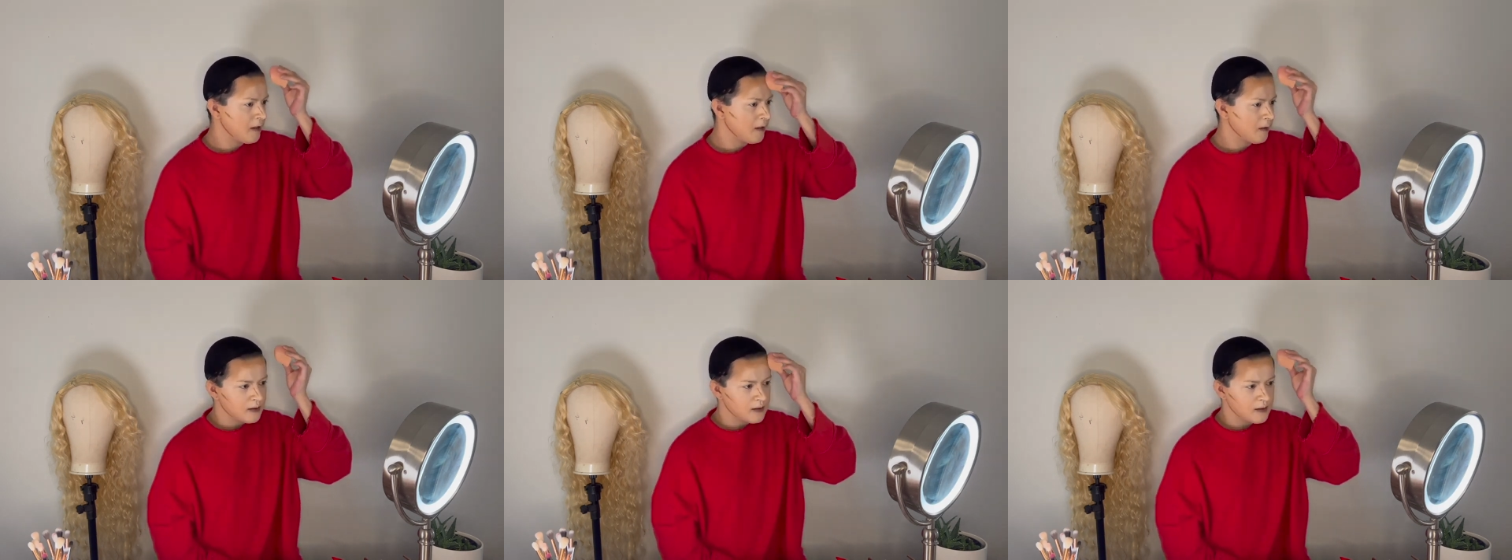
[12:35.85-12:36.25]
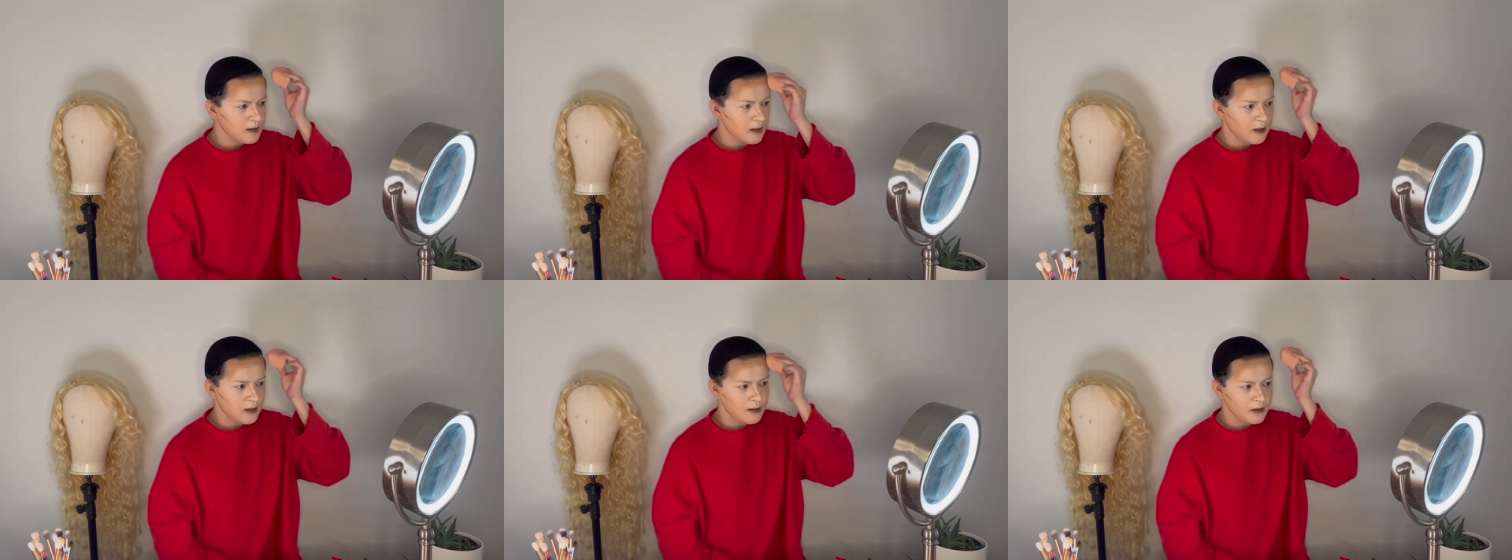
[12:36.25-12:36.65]

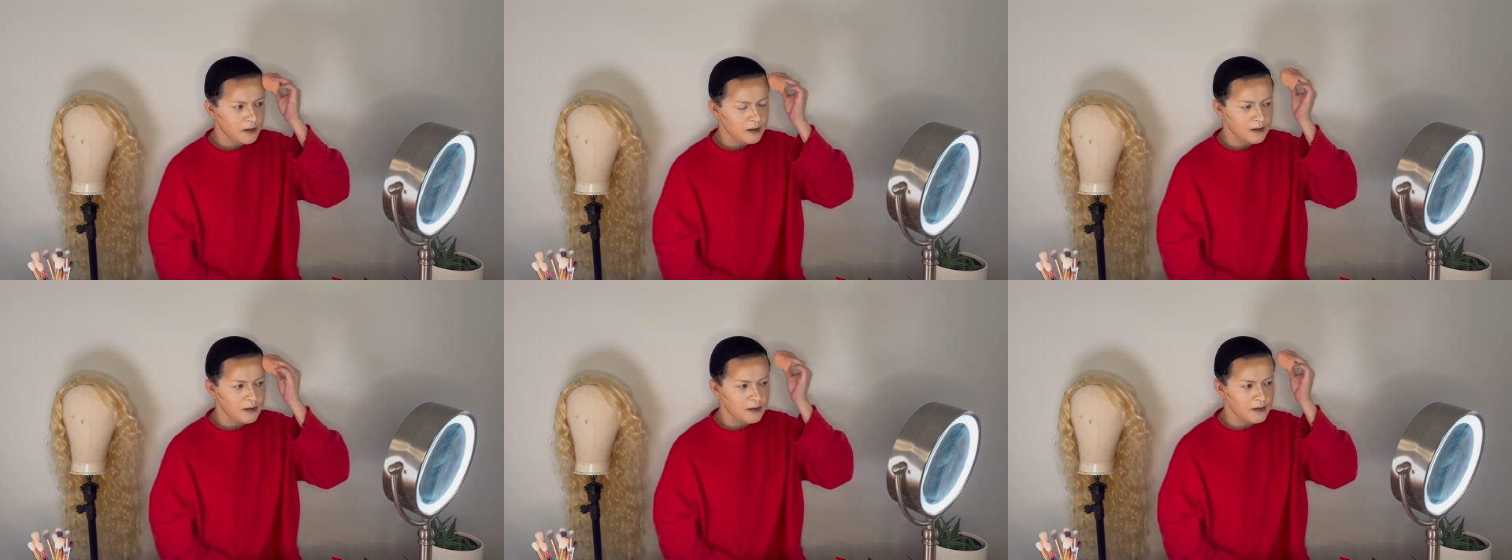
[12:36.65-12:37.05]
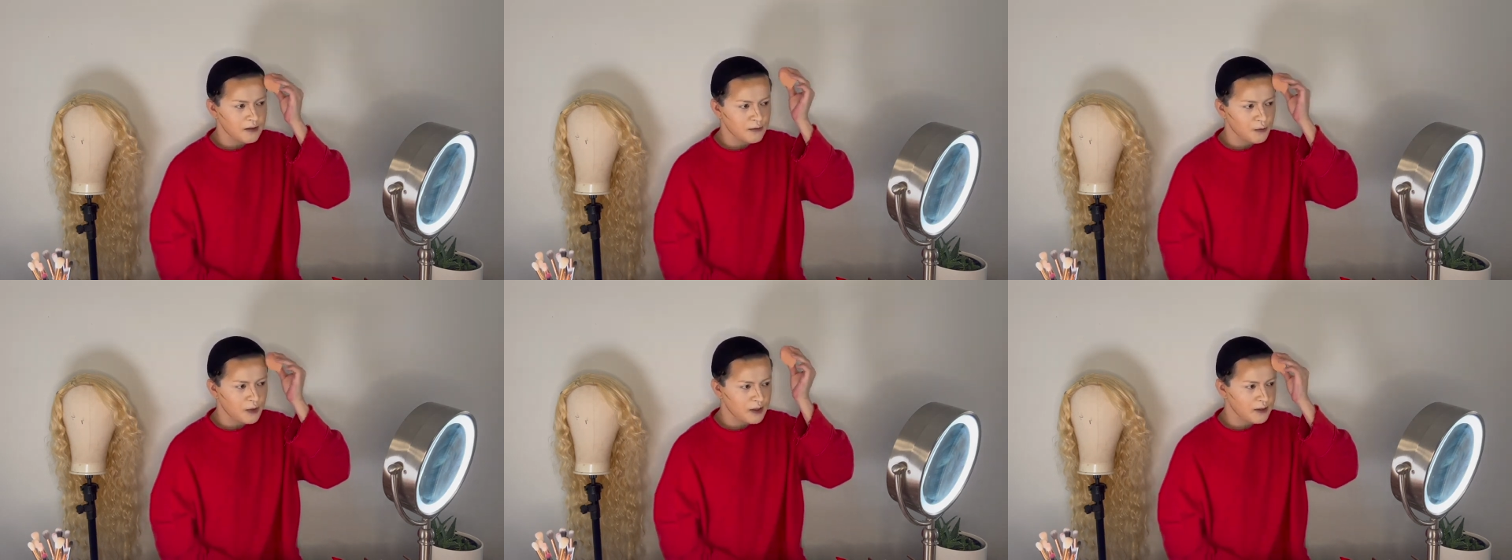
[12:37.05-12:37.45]
So you just
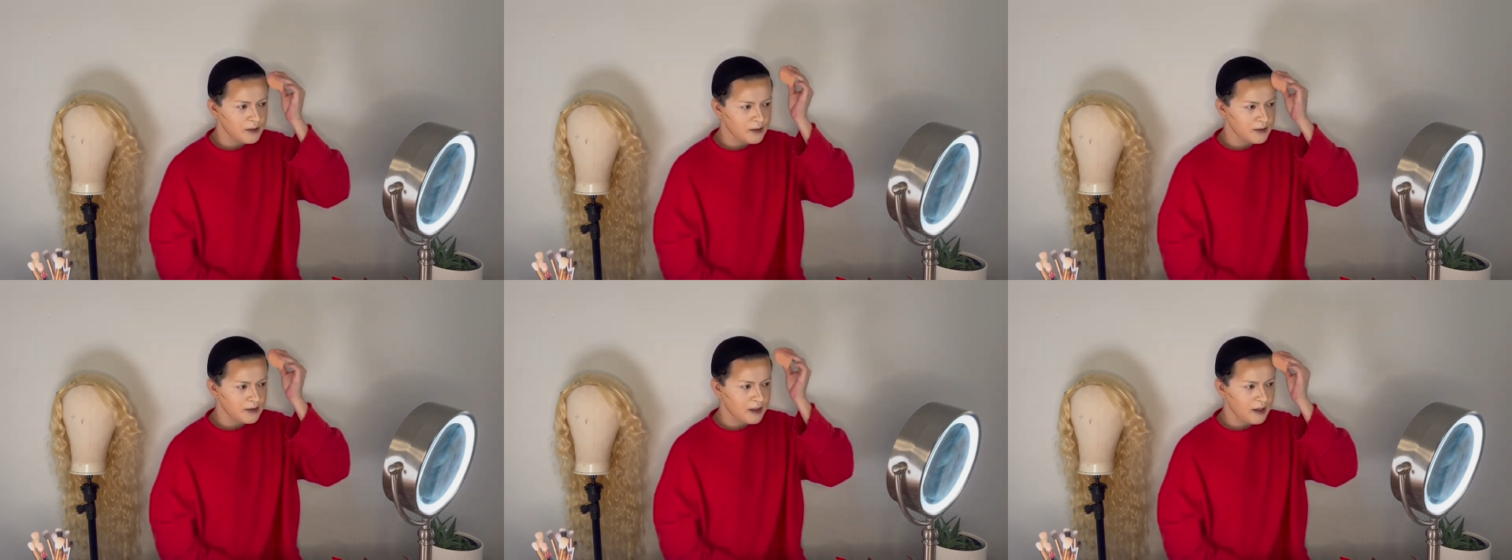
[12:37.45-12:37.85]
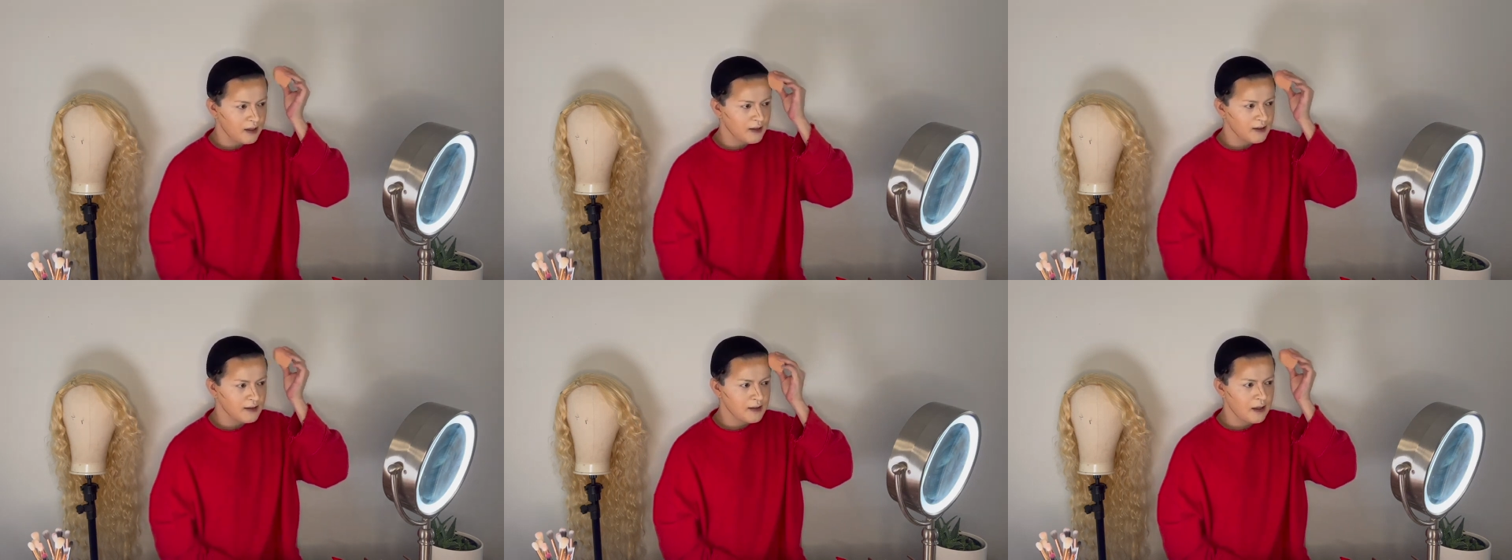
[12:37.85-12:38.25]
want to stay in
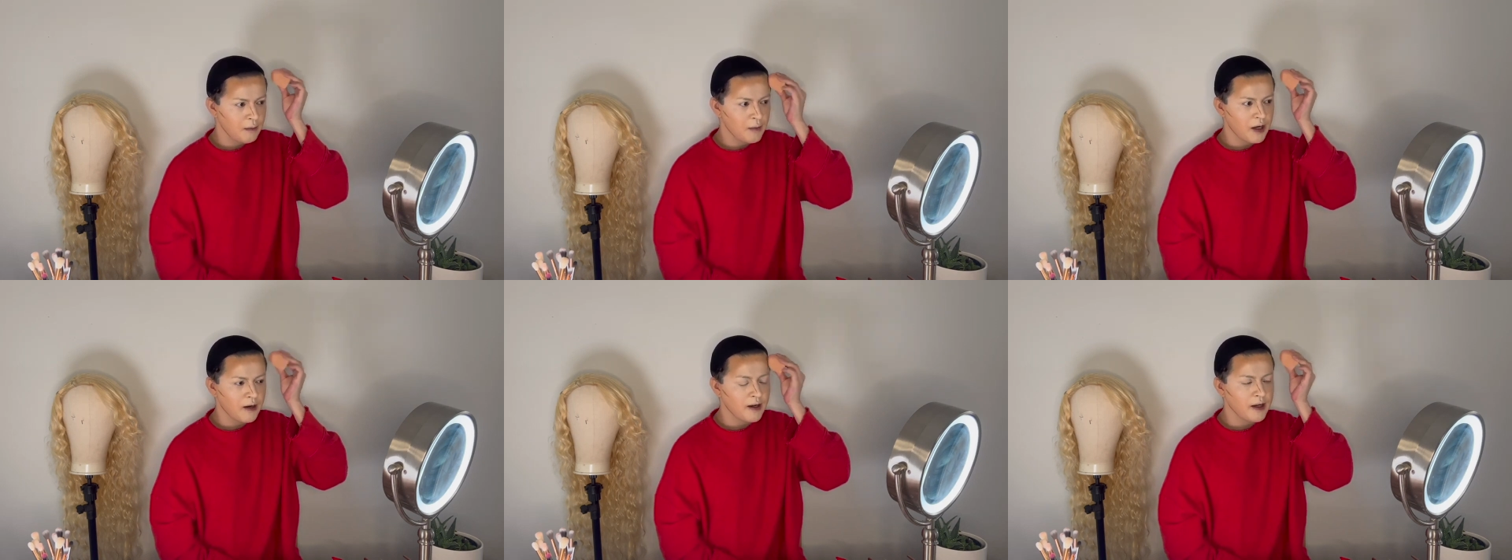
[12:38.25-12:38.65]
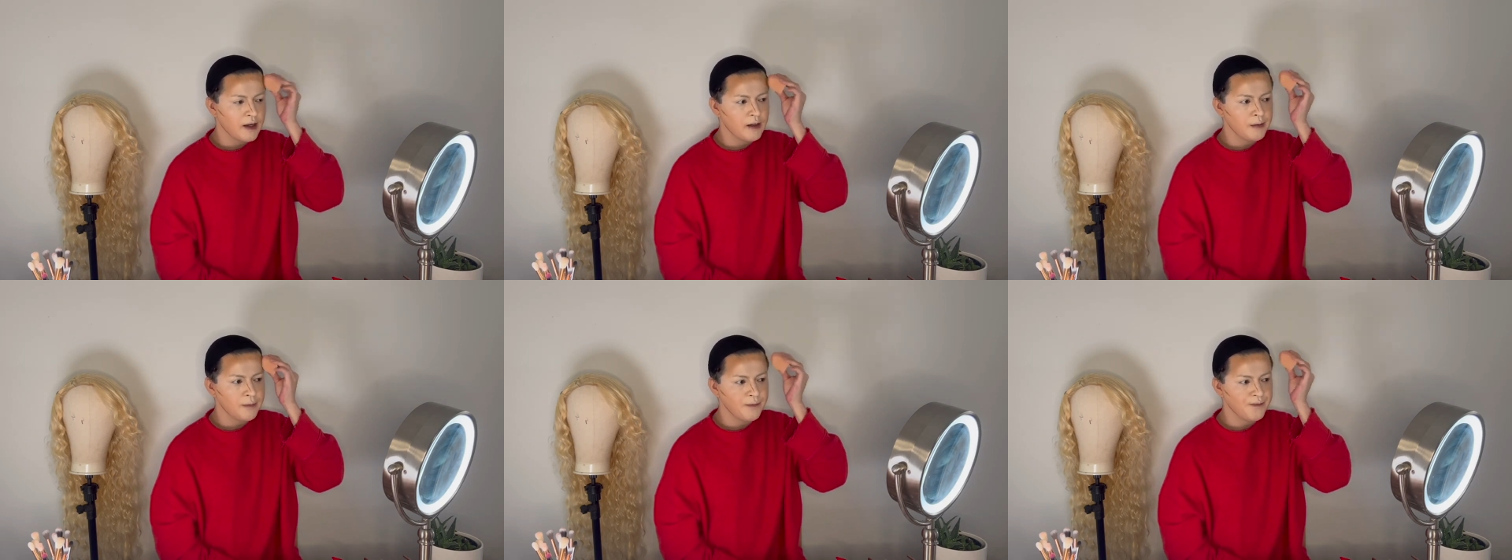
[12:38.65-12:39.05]
the same area
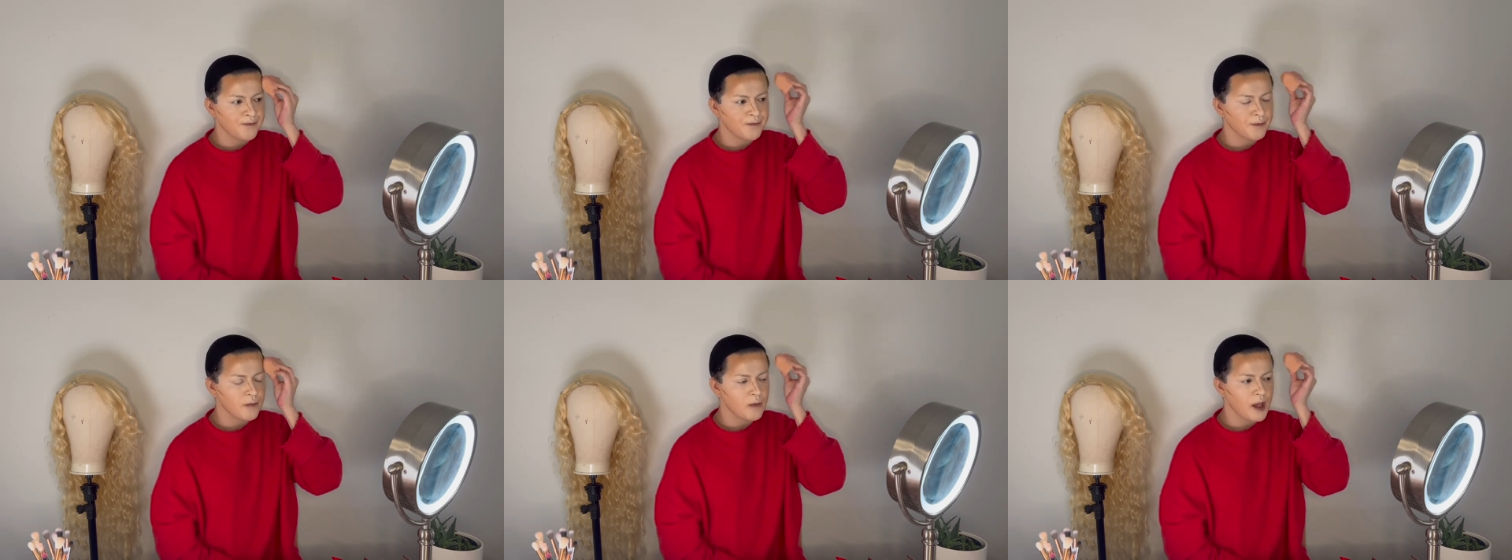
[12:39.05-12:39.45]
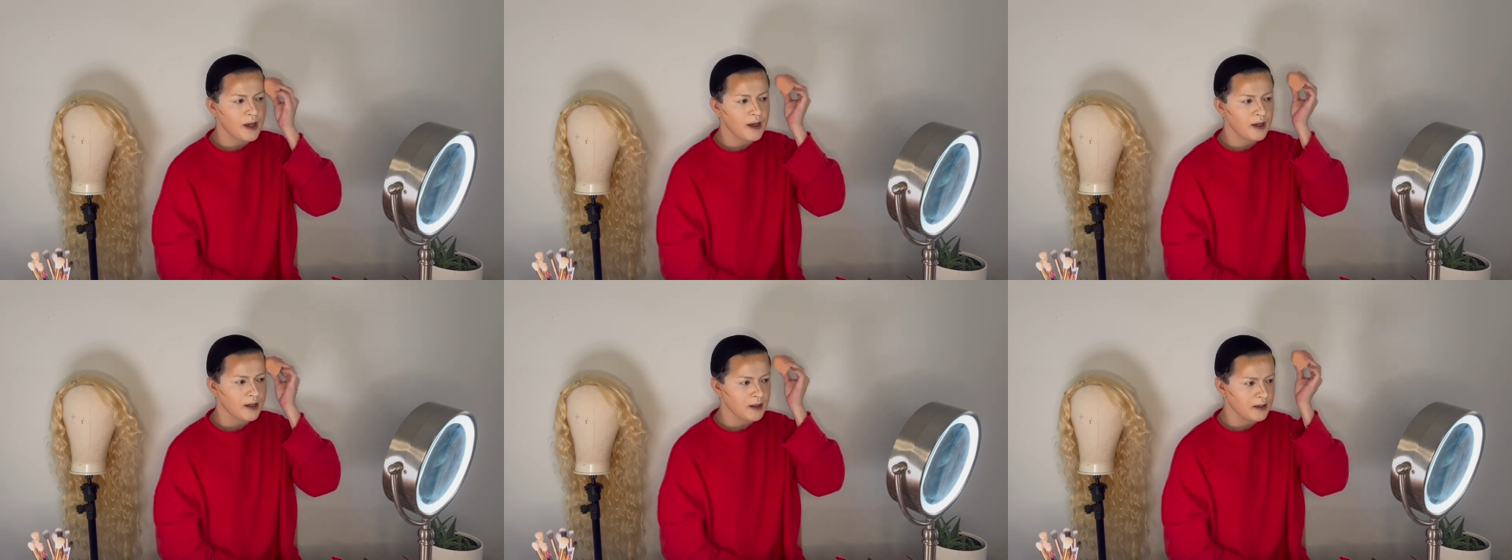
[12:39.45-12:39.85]

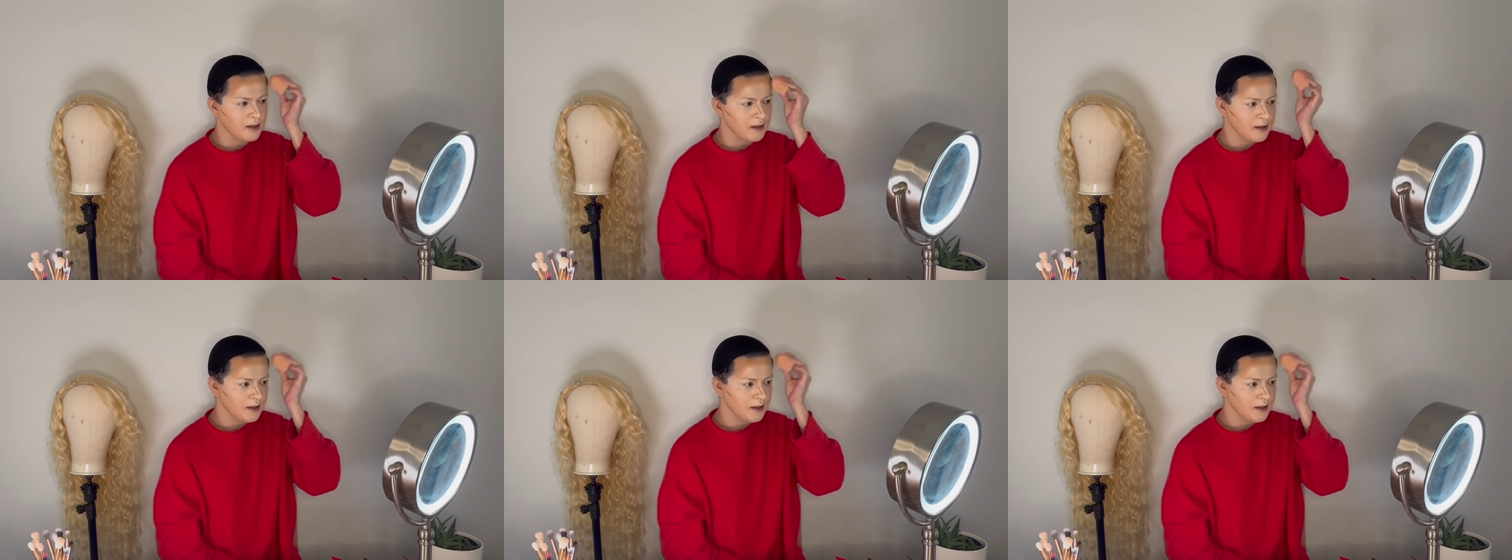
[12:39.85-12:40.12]
and